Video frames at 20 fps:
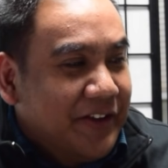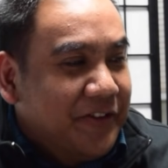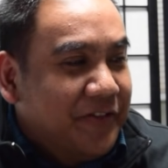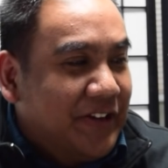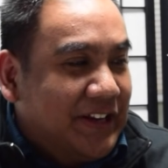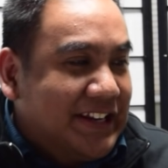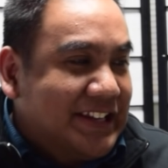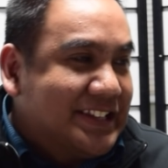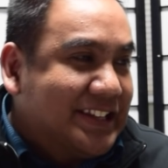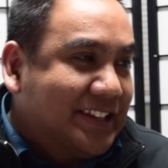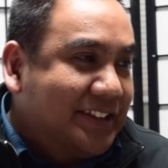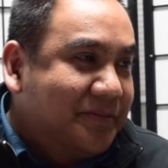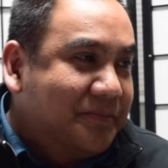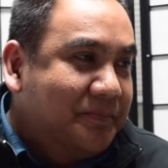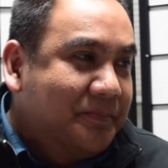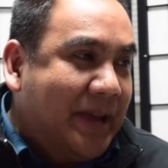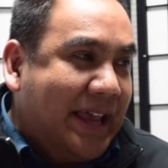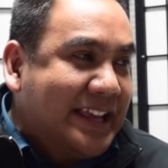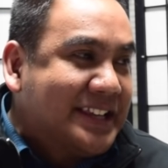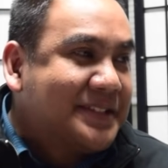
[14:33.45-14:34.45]
what is it?
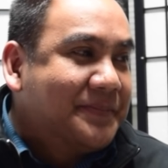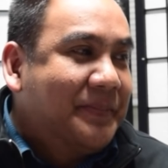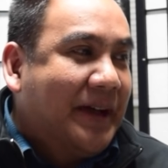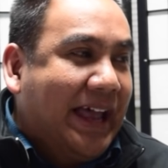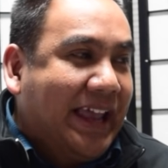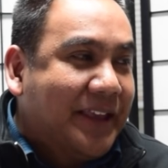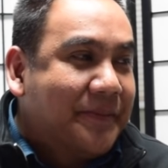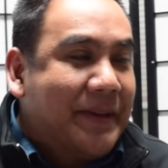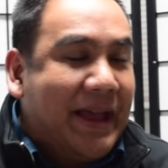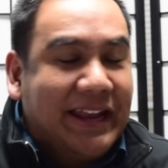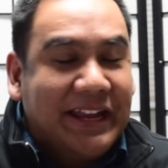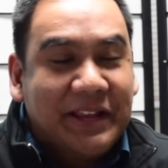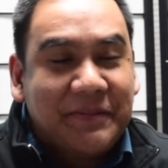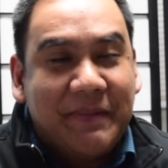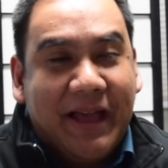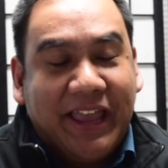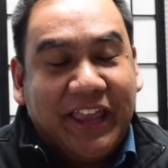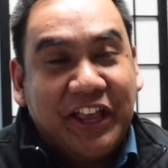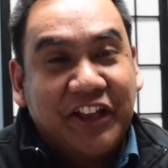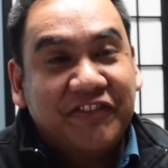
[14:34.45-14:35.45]
Panic
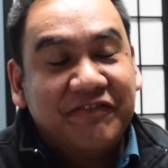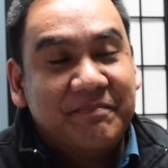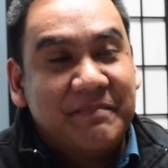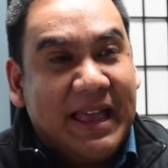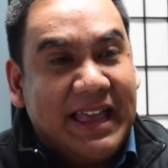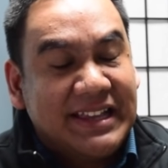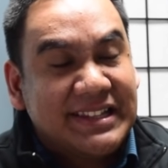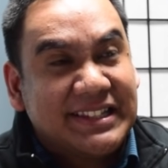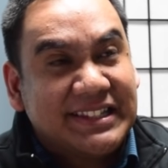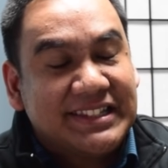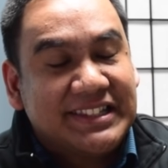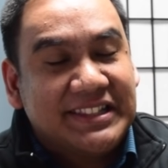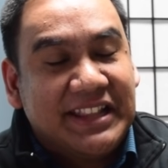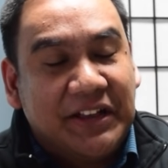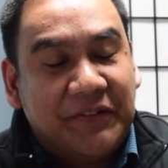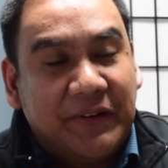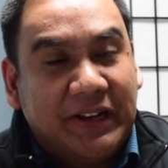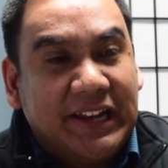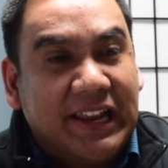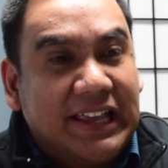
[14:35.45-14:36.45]
buying of masks
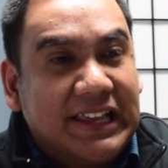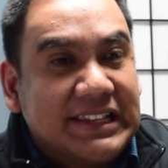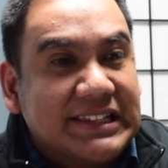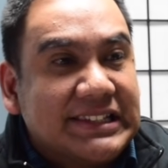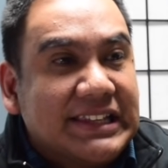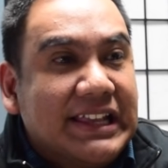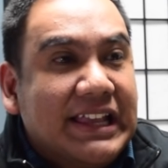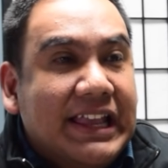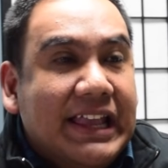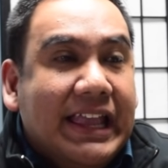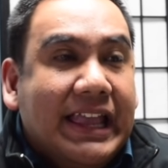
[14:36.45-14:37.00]
nowadays.